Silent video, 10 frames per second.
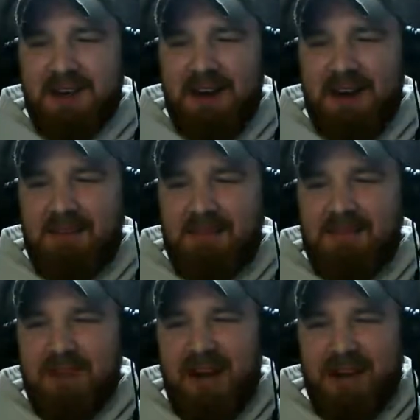And
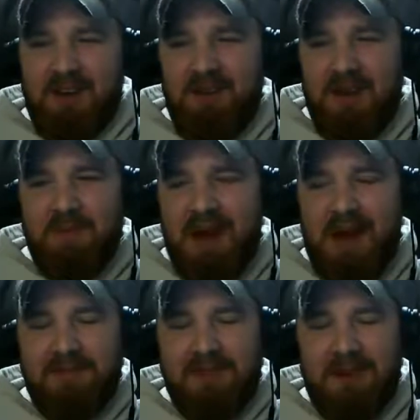I knew they'd went
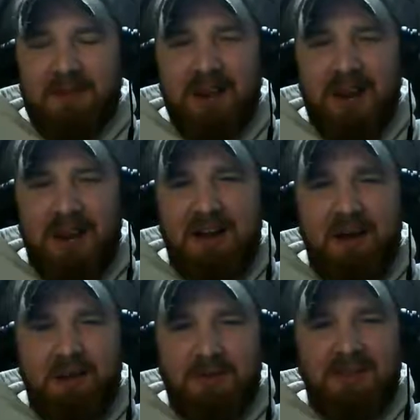out there, but I didn't
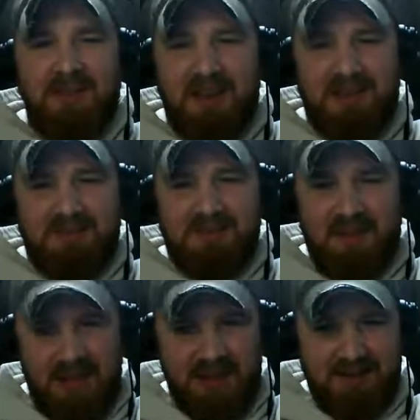know that they
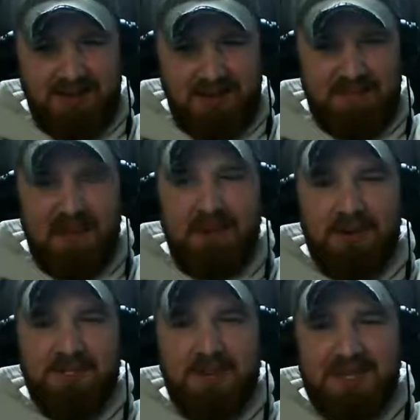had
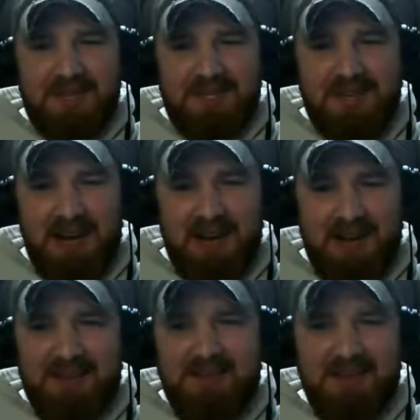ultimately decided
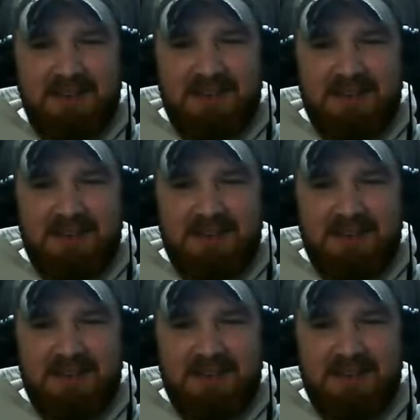against it.